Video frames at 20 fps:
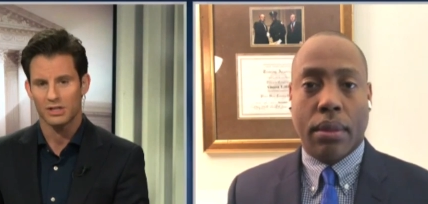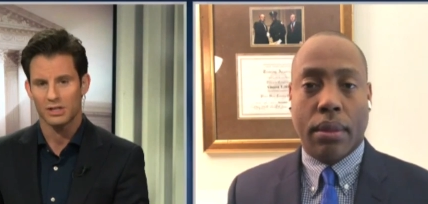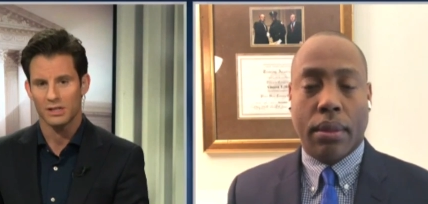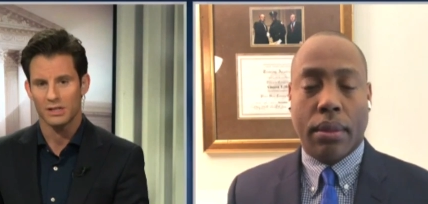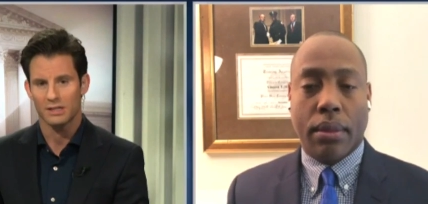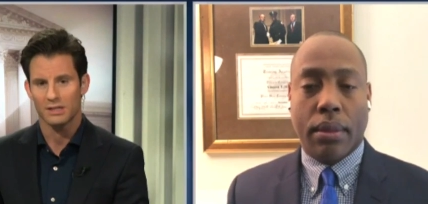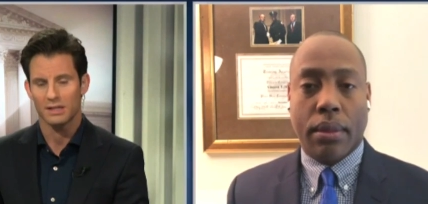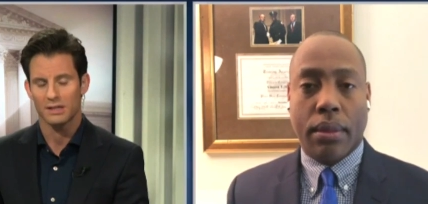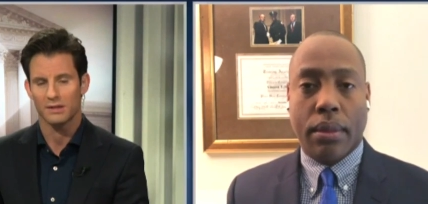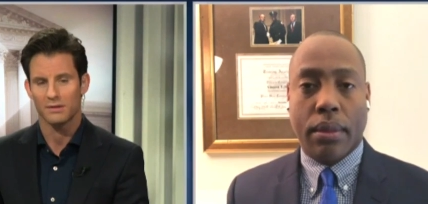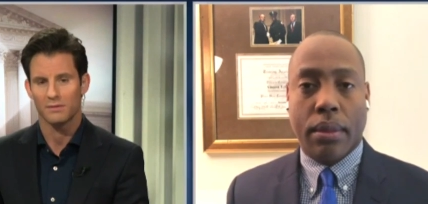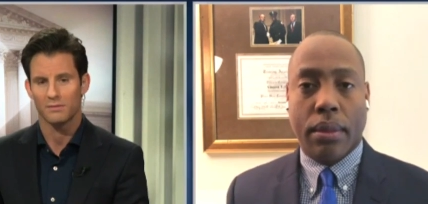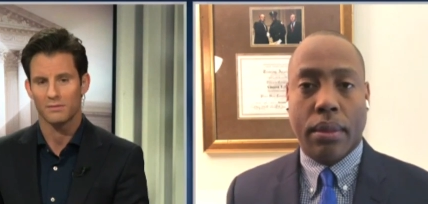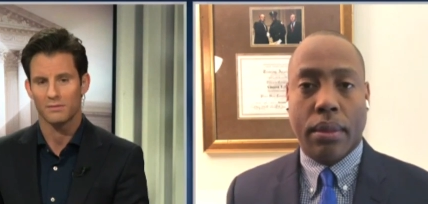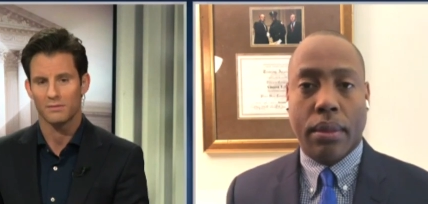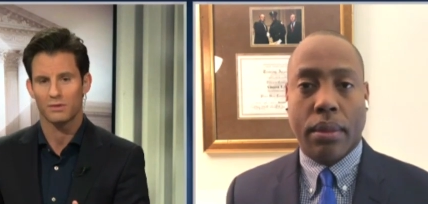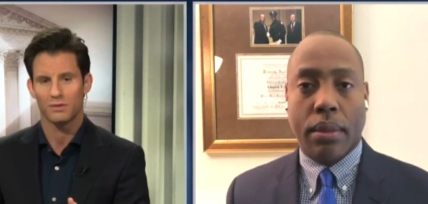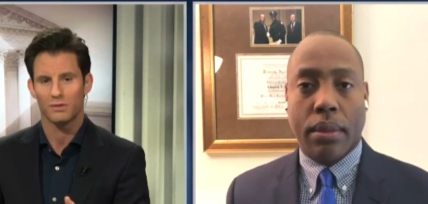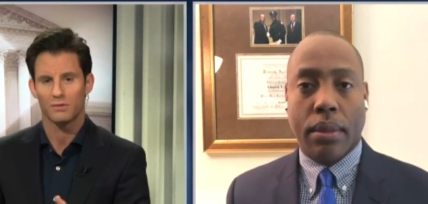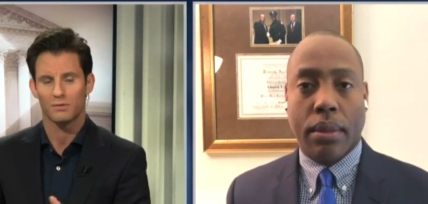Speaker 1: this, and
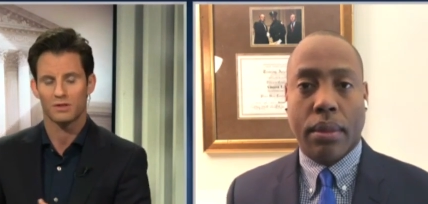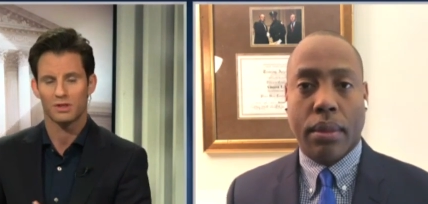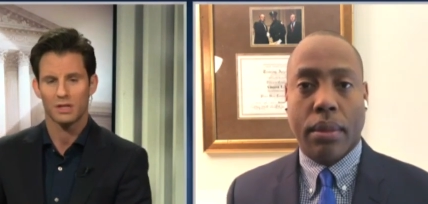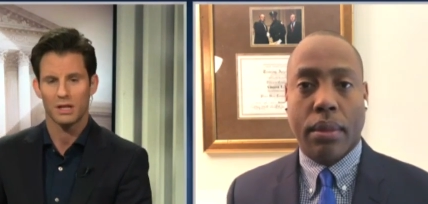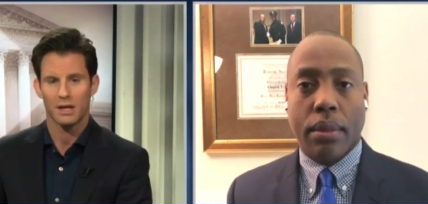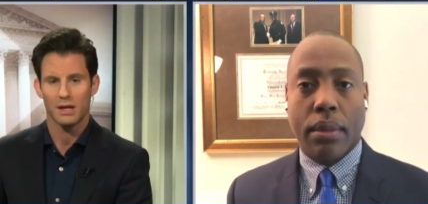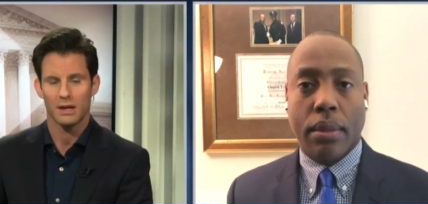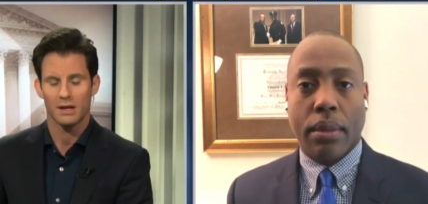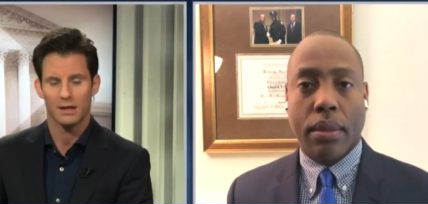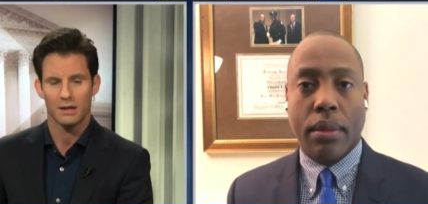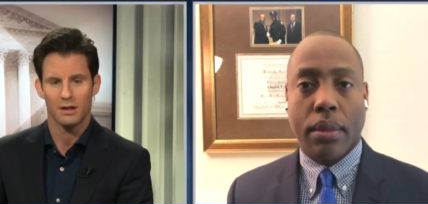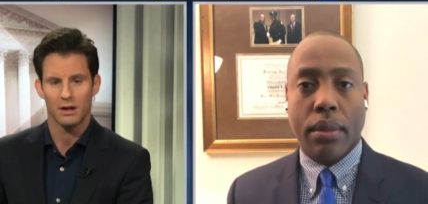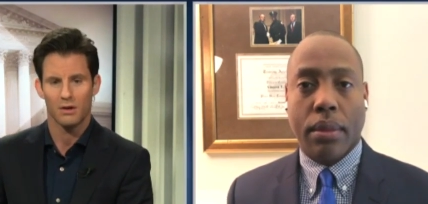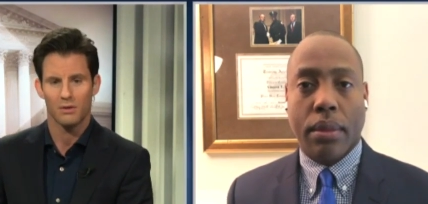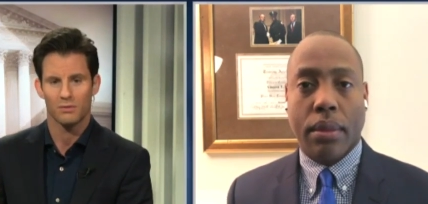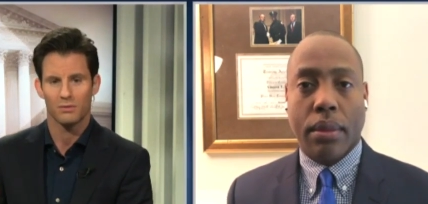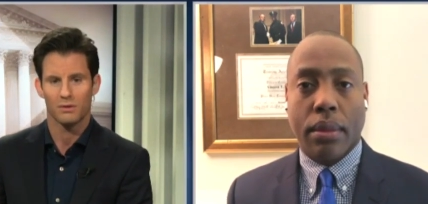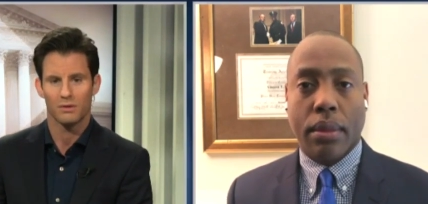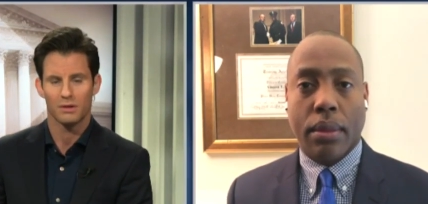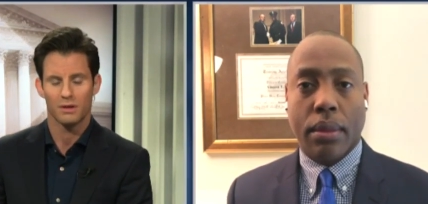the, the you
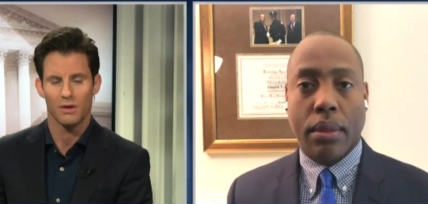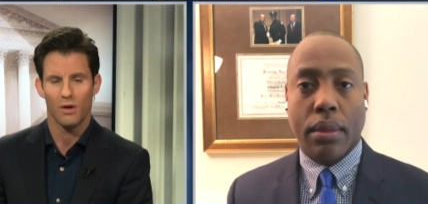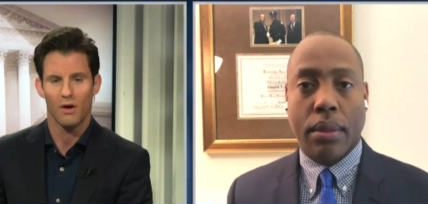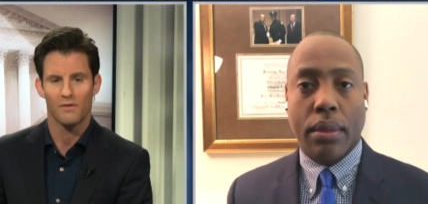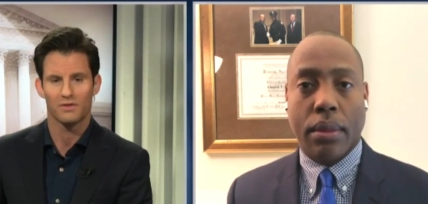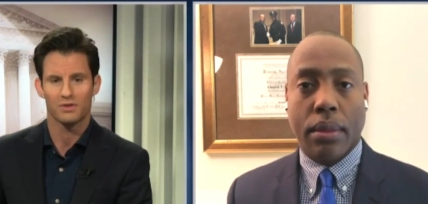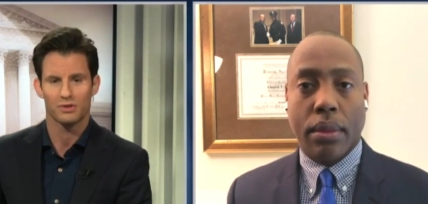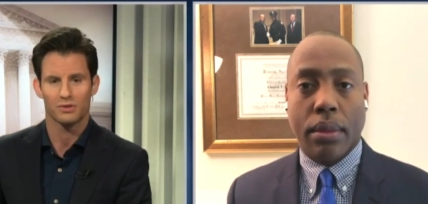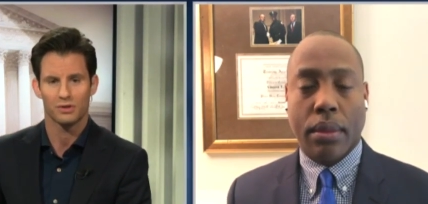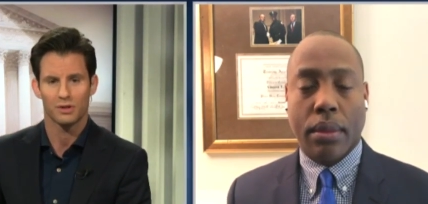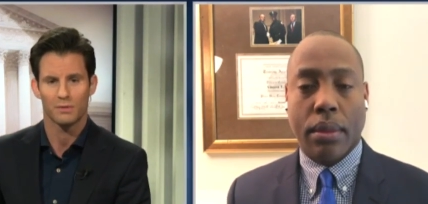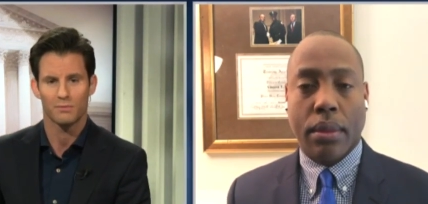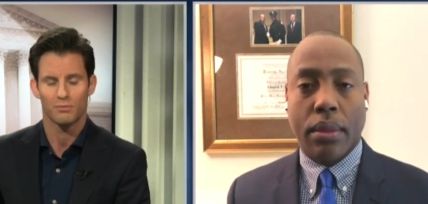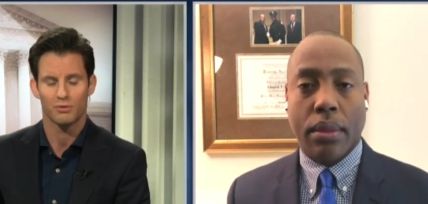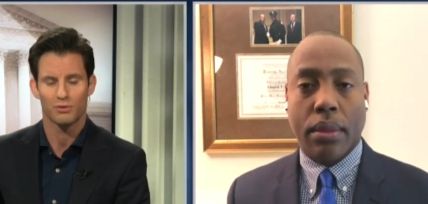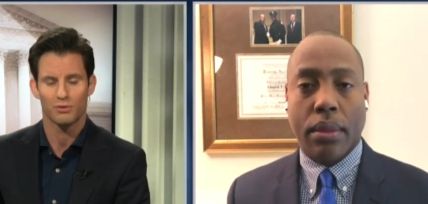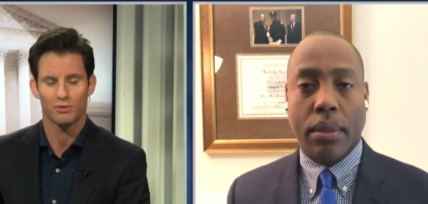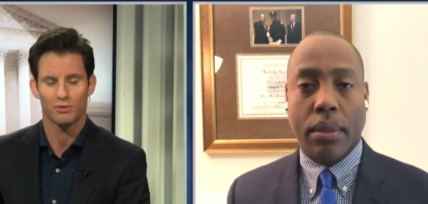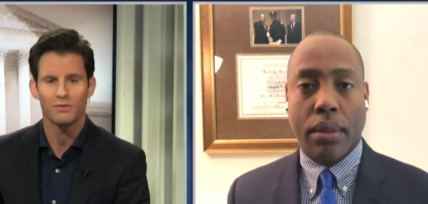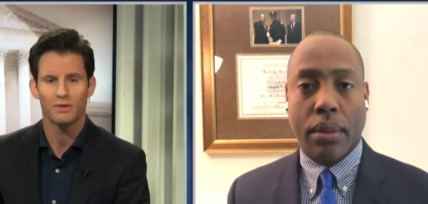know, the officers can
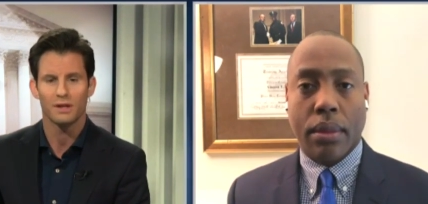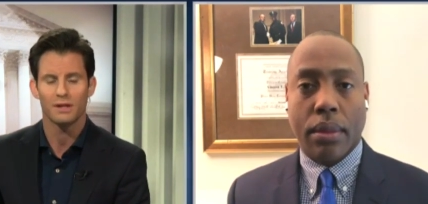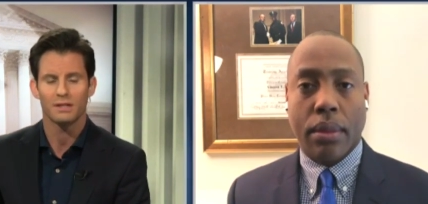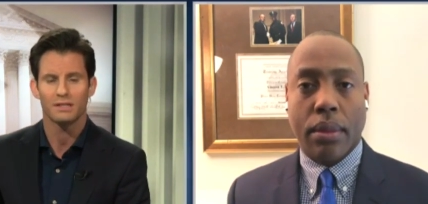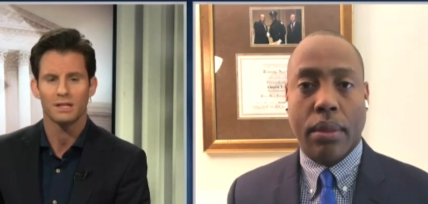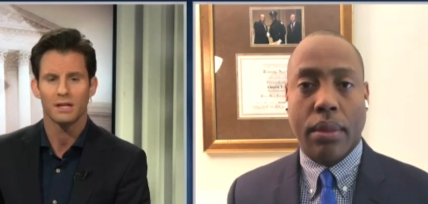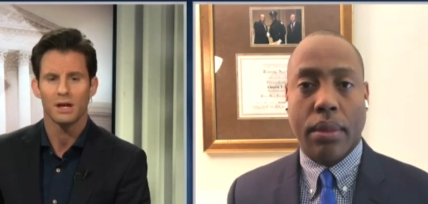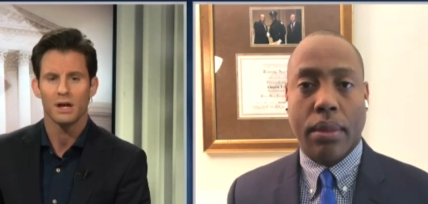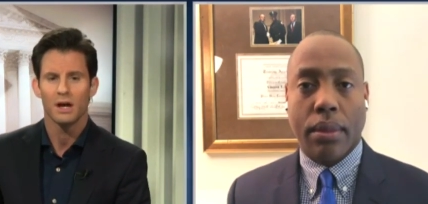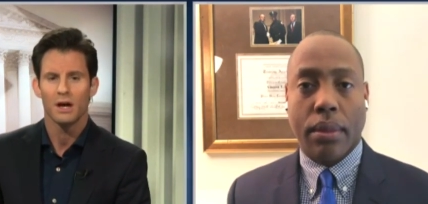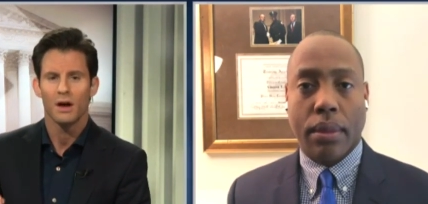prove this,